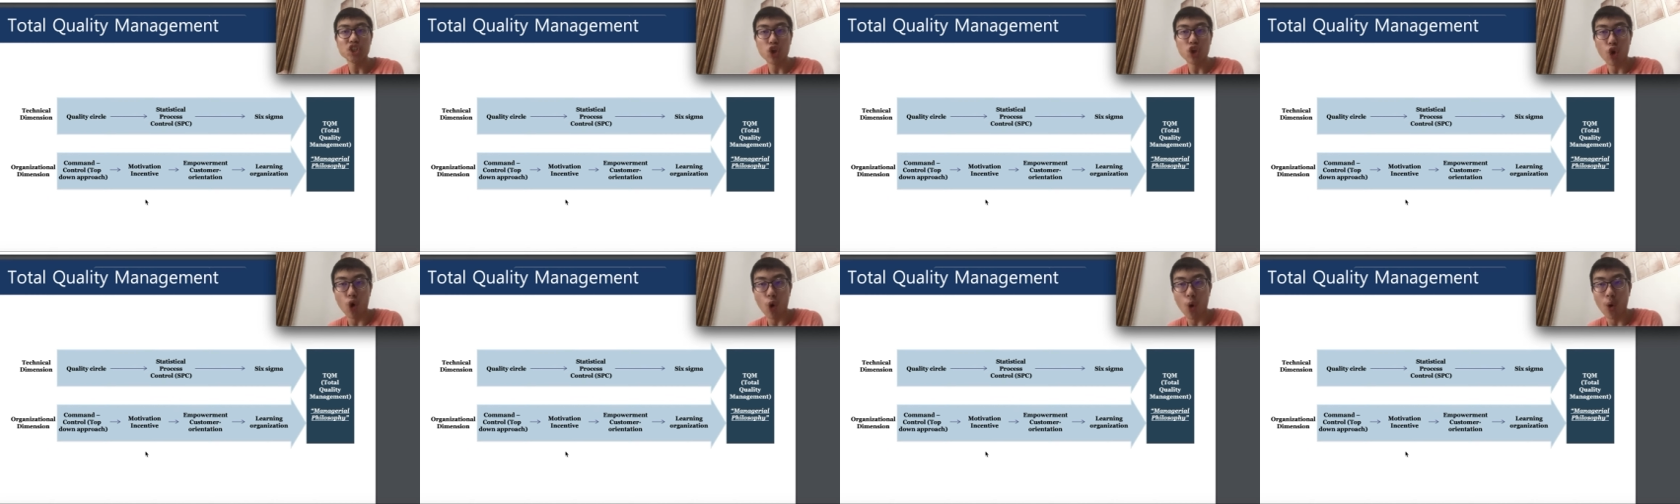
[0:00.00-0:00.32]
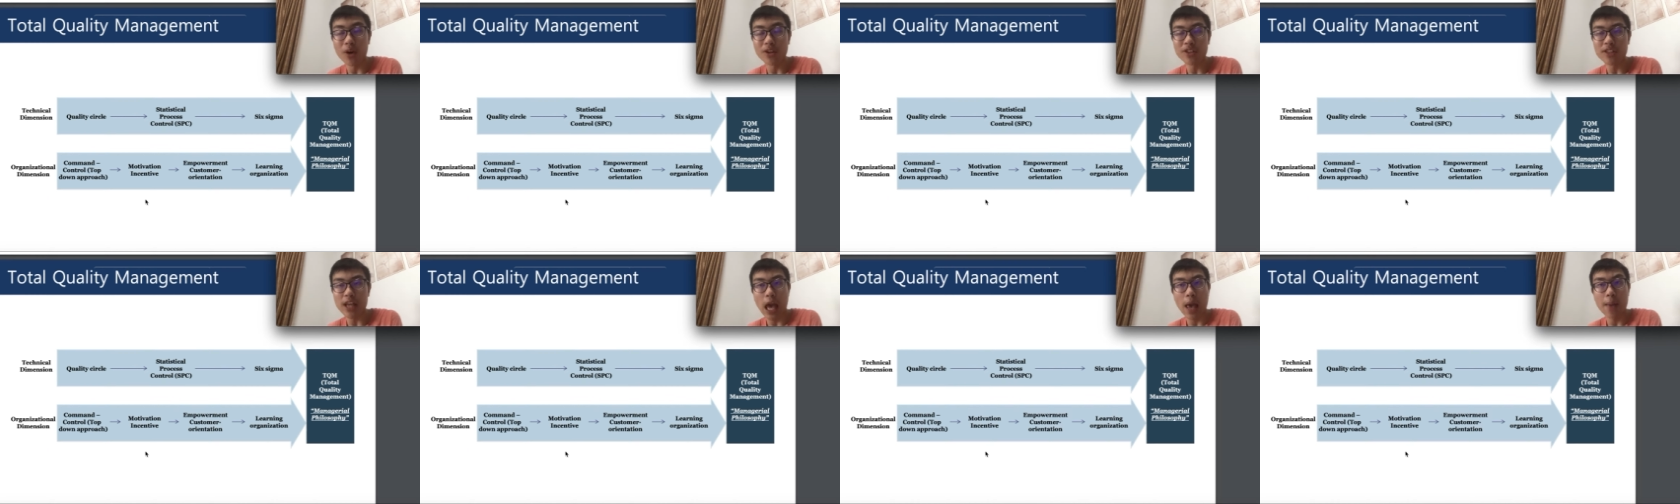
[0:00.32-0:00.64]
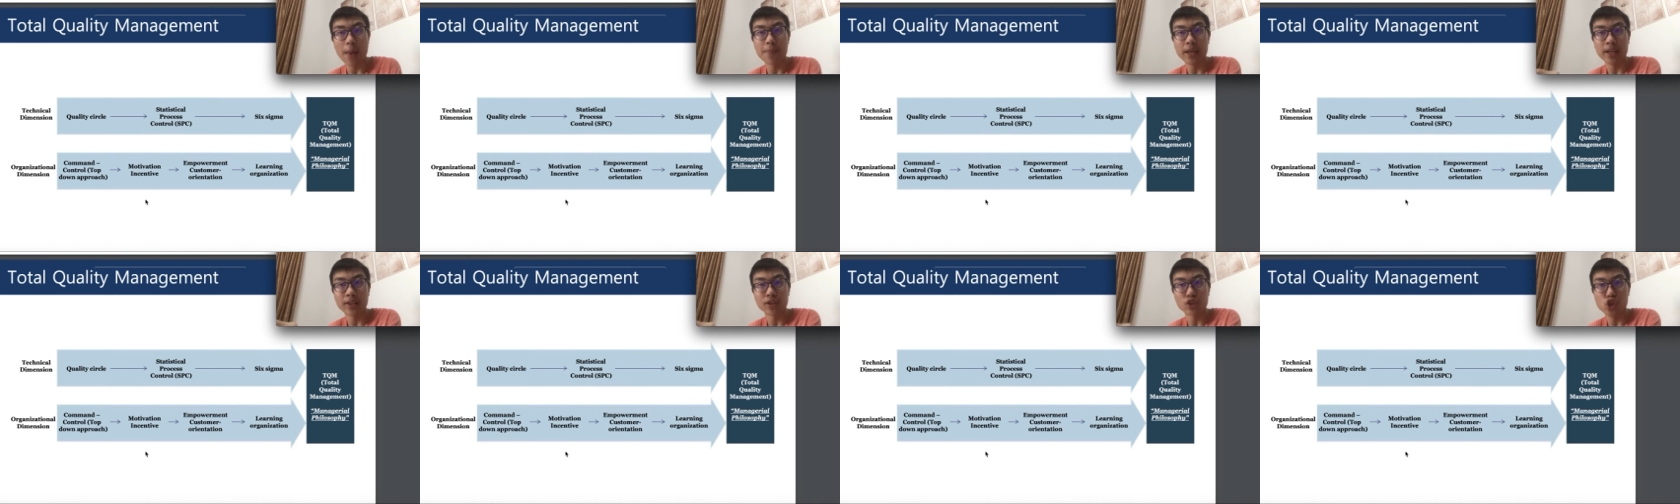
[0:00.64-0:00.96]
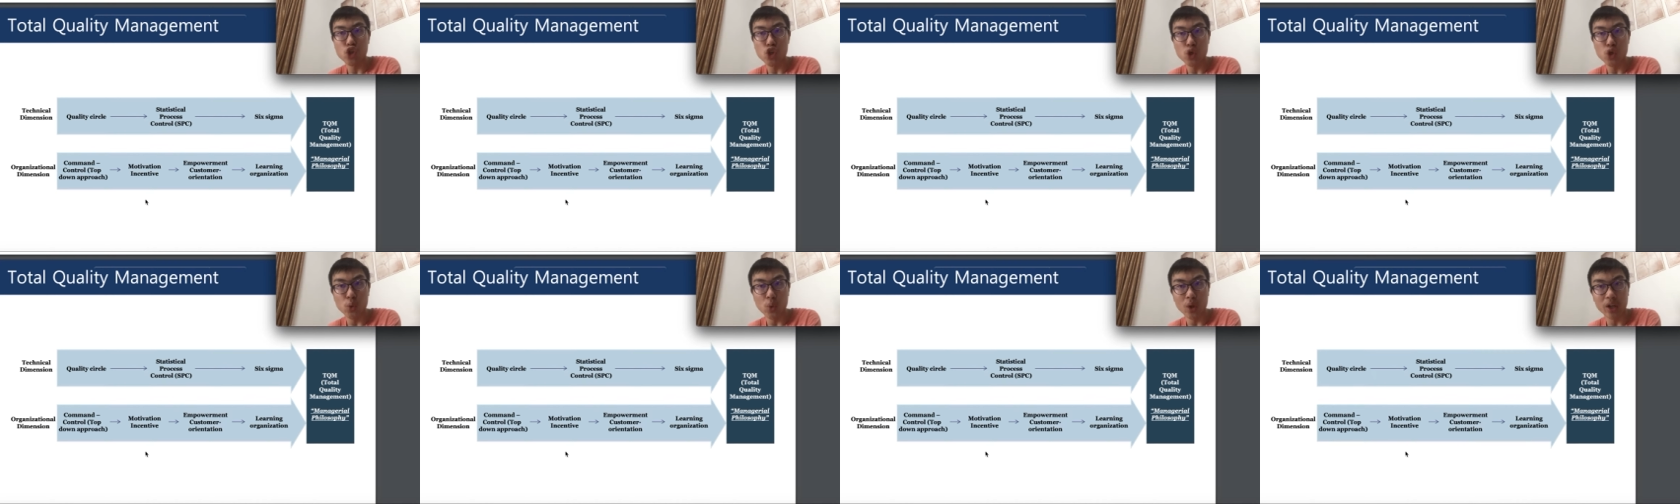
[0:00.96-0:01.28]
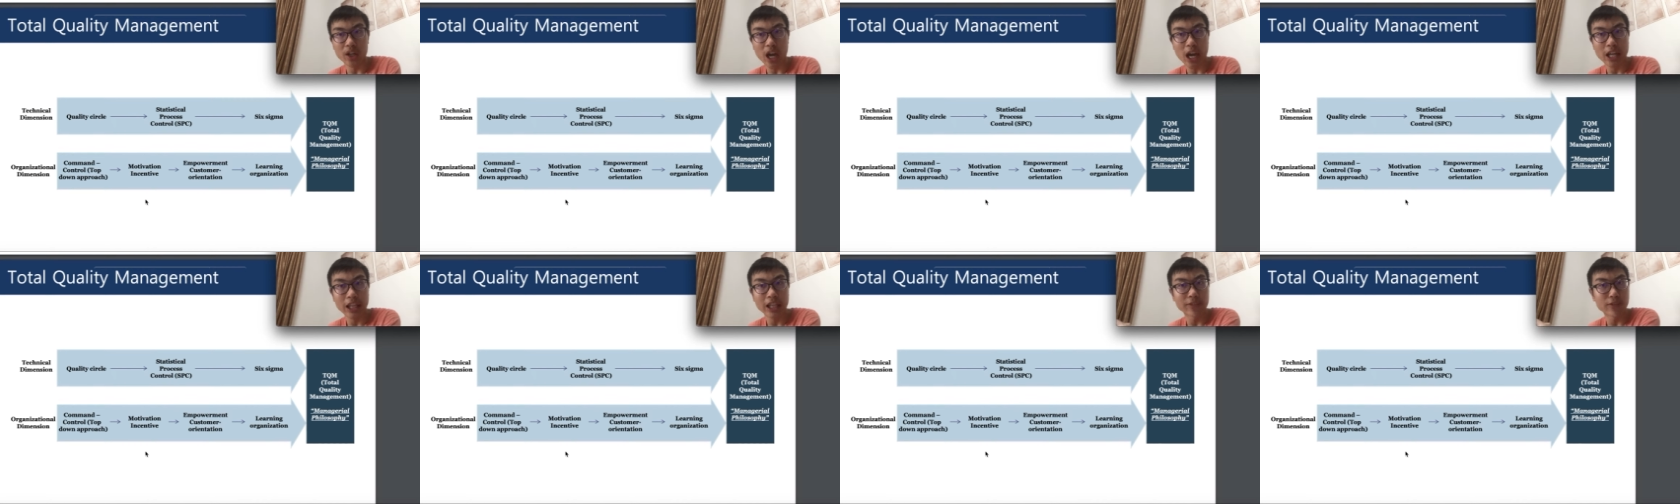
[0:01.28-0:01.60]
course aiming to
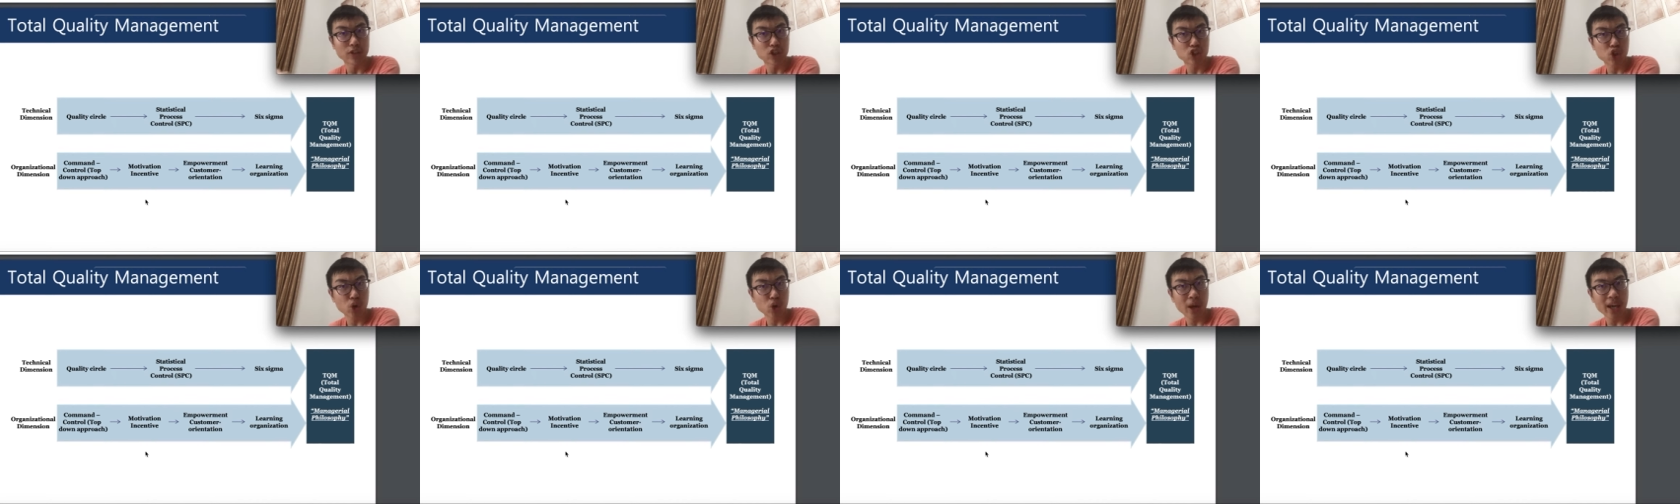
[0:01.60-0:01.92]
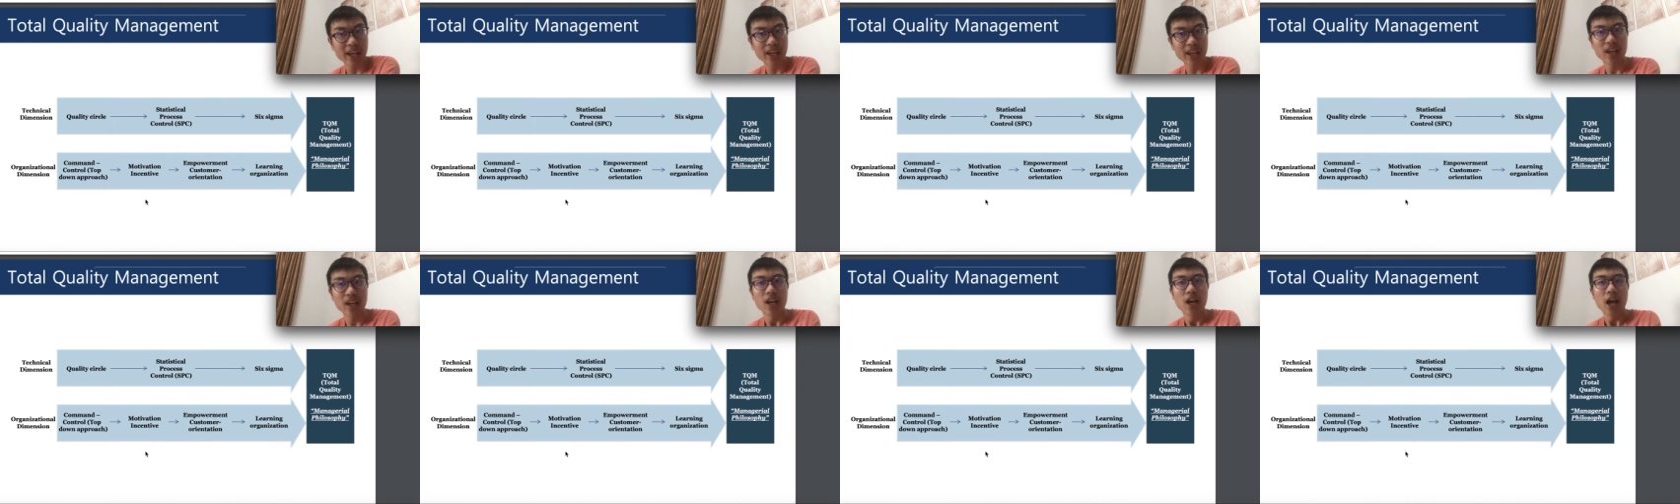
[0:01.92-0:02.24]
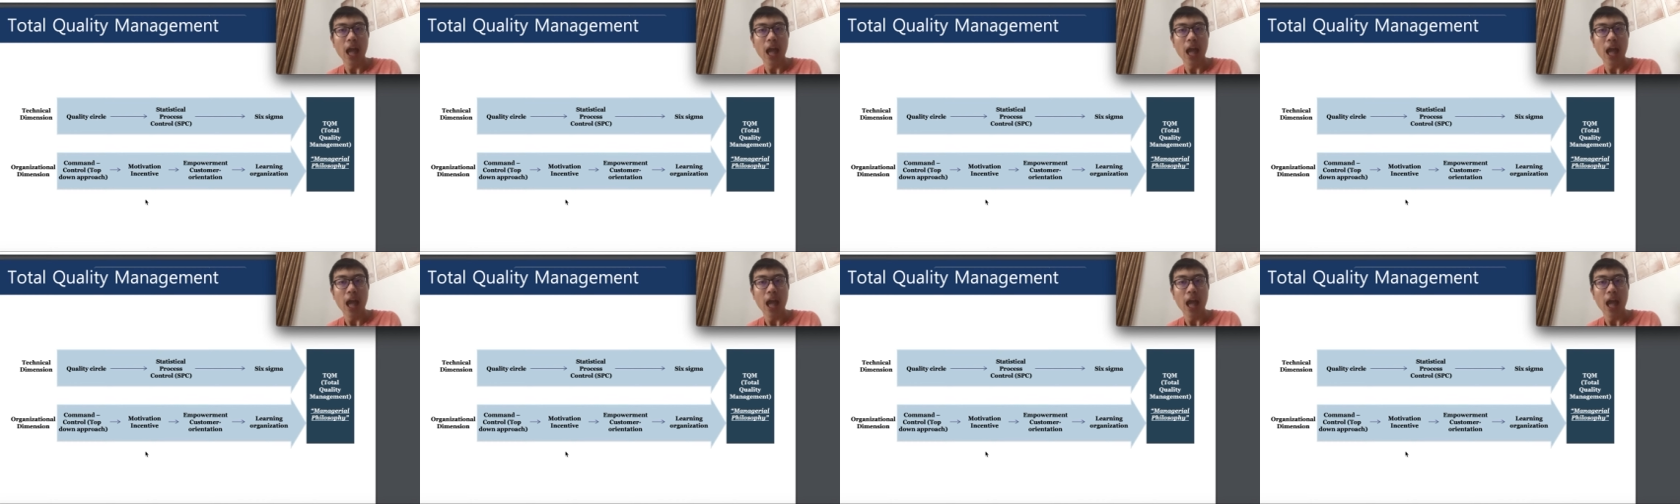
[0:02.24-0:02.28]
kind of train